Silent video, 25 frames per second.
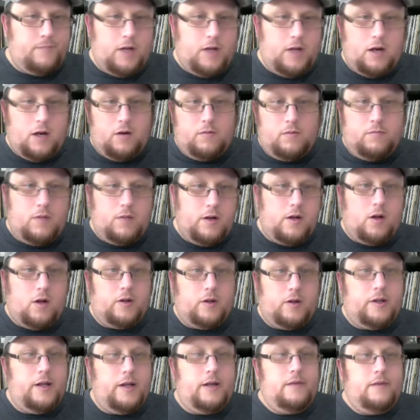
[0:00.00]
you know,
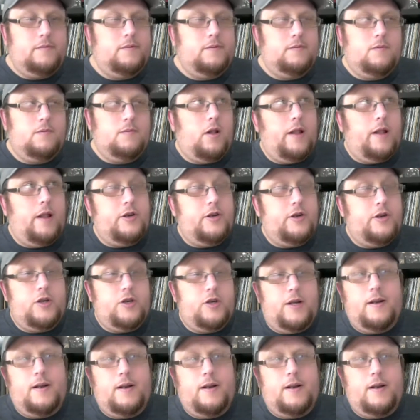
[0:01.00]
adulting, all that shit.